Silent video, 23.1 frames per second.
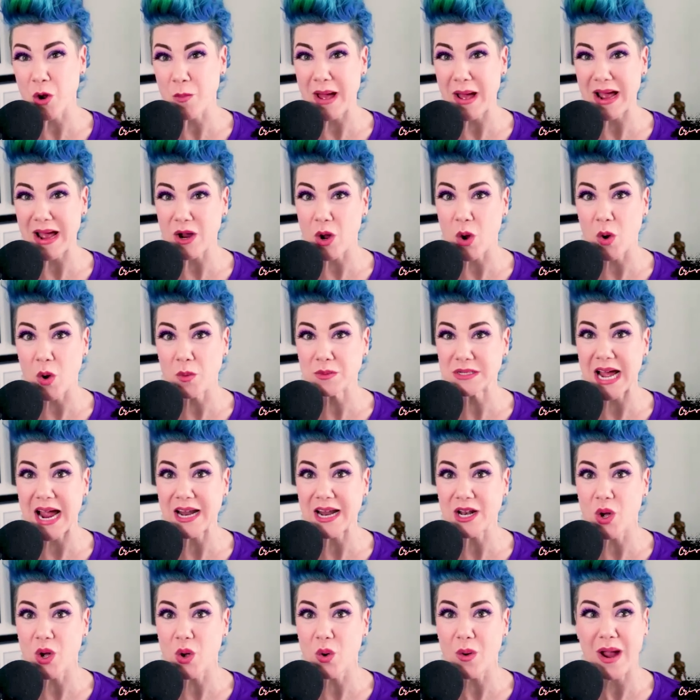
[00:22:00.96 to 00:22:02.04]
back home to
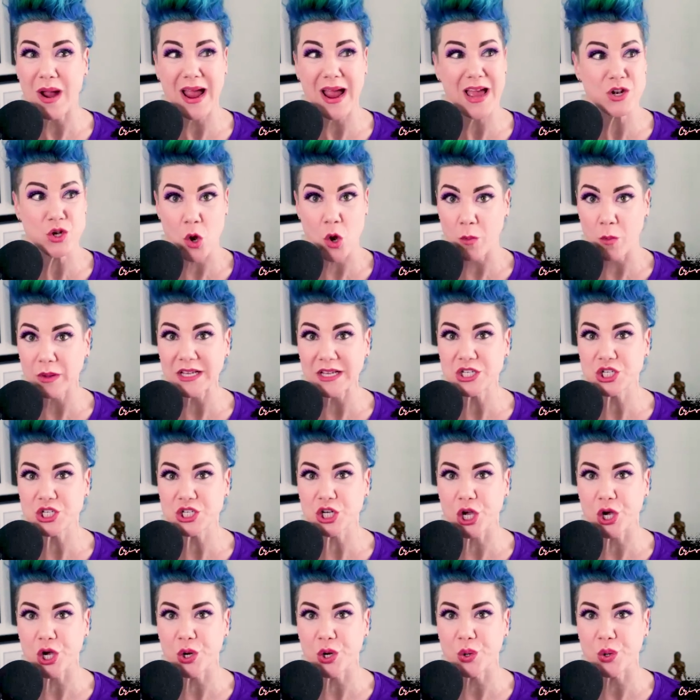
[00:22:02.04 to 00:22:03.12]
Idaho. I had no place to
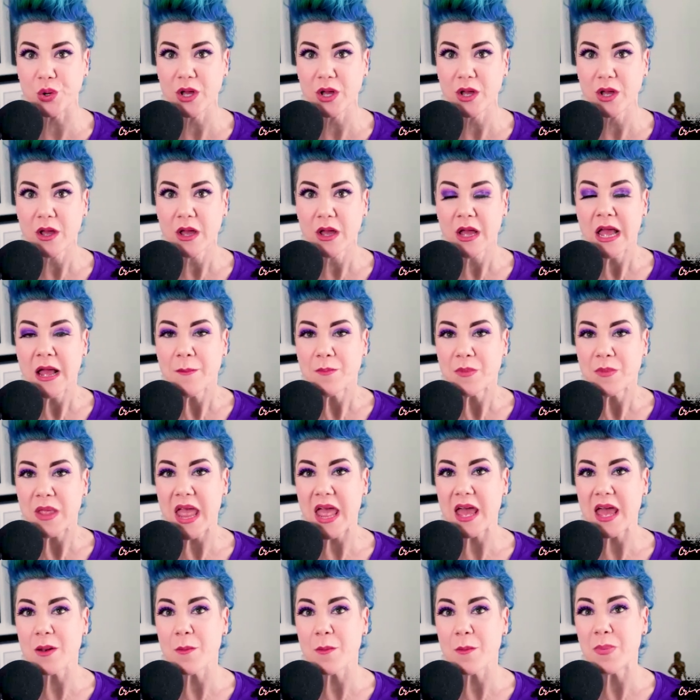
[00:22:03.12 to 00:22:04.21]
go.
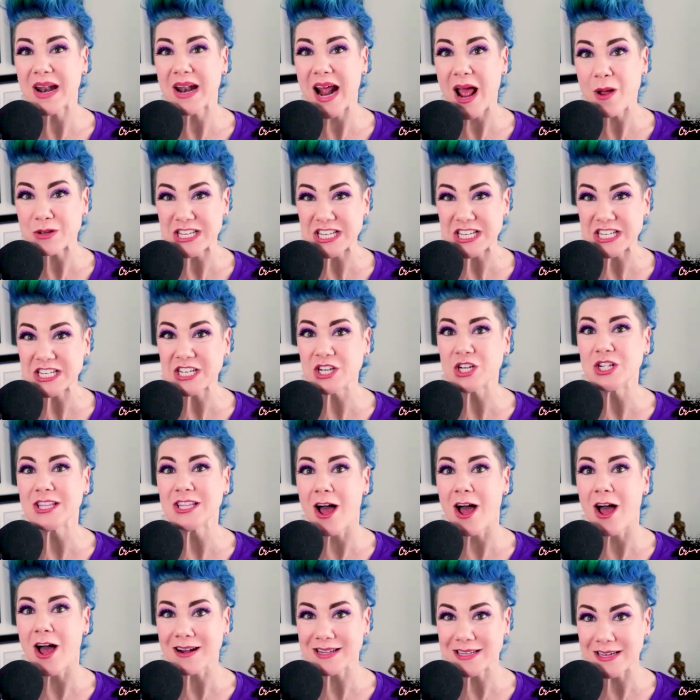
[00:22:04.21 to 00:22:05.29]
And, but I was still
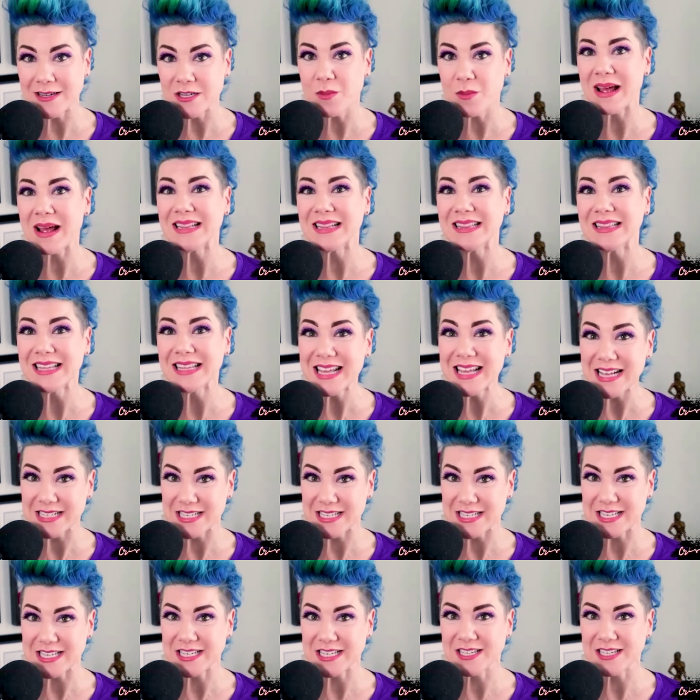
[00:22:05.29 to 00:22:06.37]
locked into my
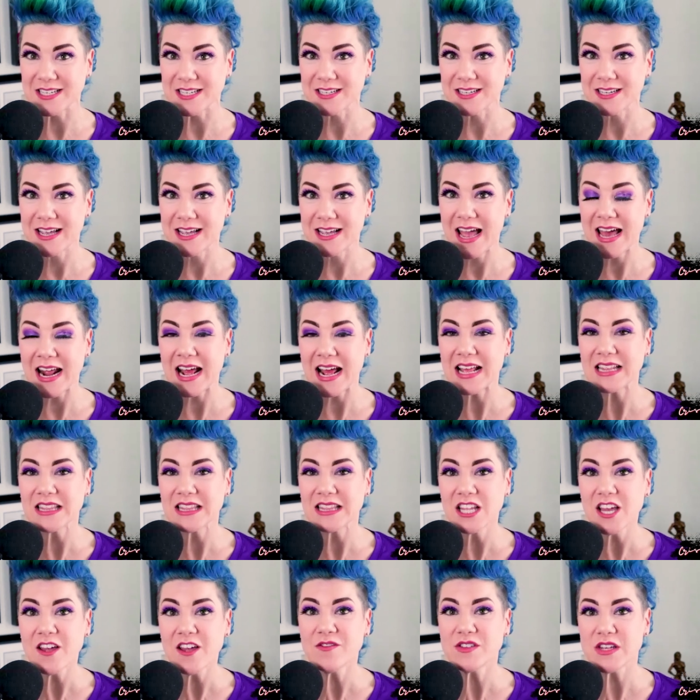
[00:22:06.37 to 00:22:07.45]
lease. And I
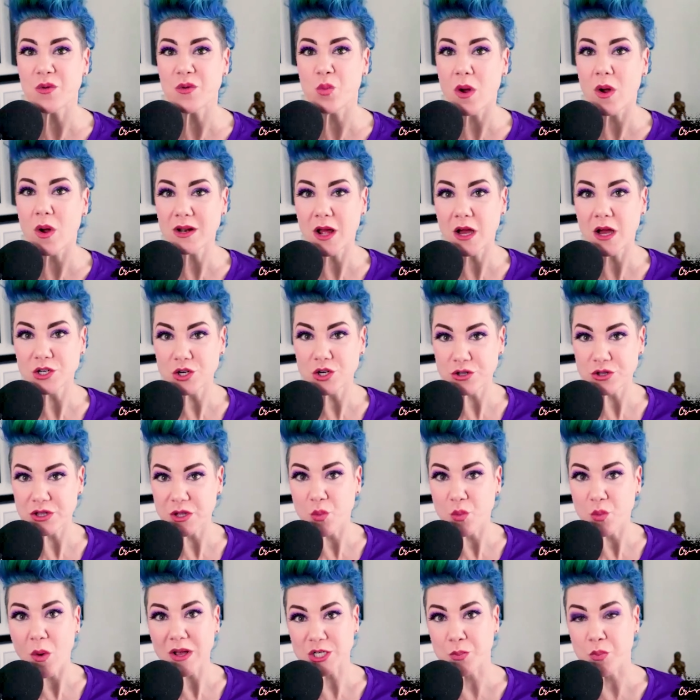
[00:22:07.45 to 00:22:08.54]
lived at 100th and
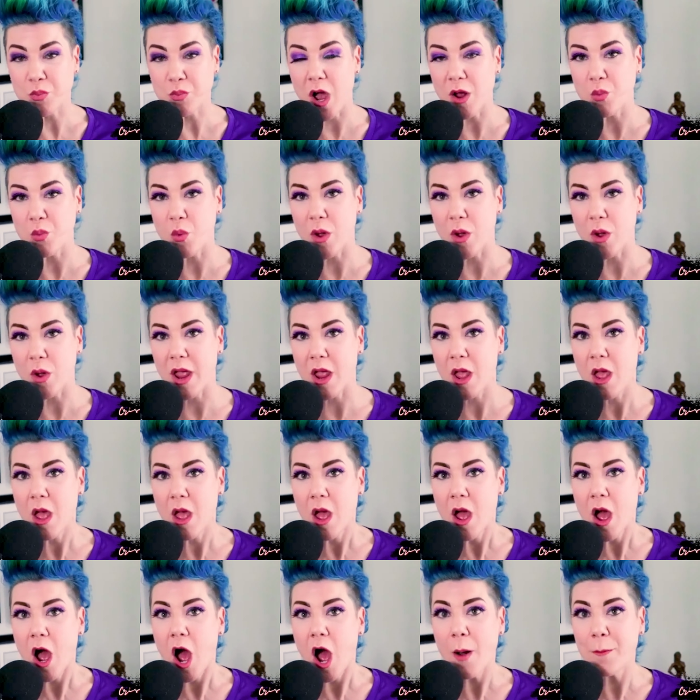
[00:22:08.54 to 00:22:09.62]
West Broadway
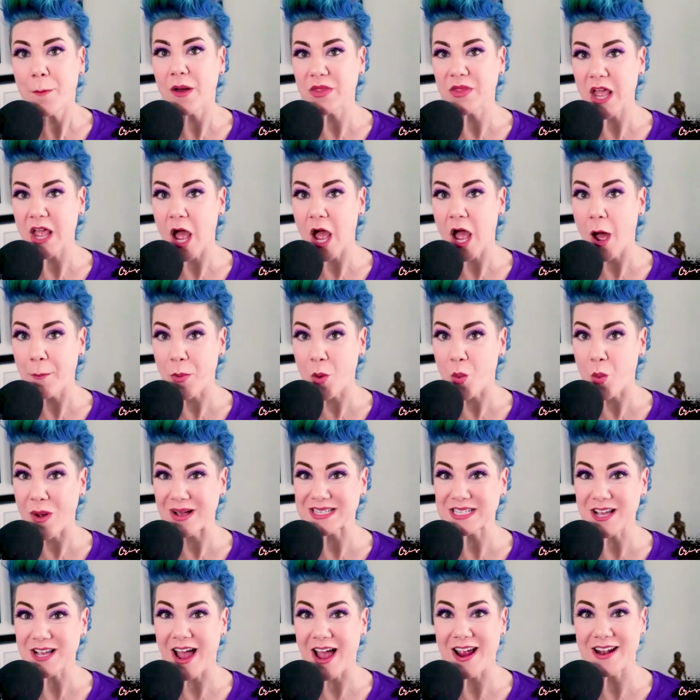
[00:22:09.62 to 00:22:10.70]
up on the Upper West
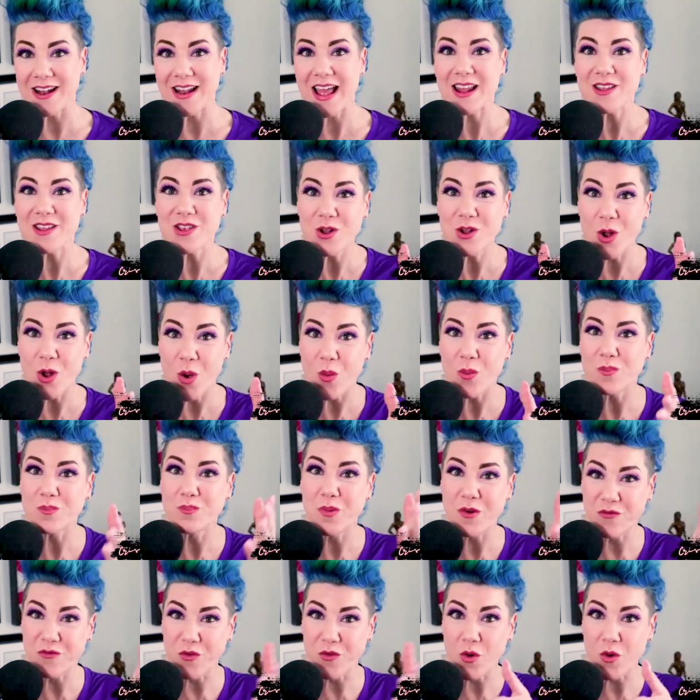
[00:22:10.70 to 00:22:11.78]
Side. And, you know,
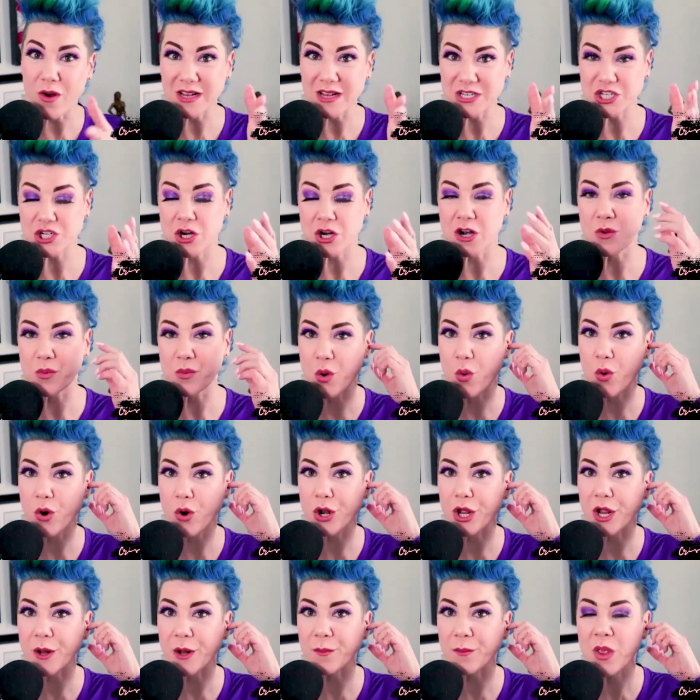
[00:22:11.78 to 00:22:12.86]
before I started
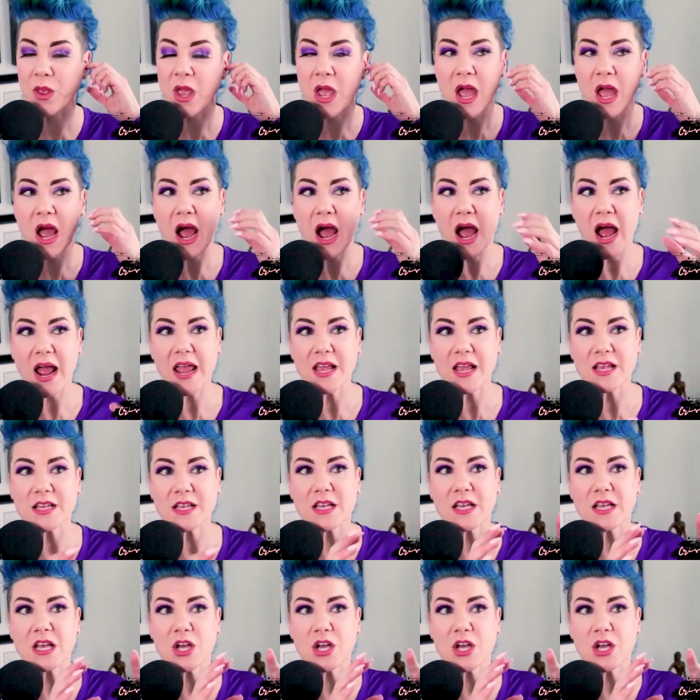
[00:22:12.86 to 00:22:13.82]
recording, I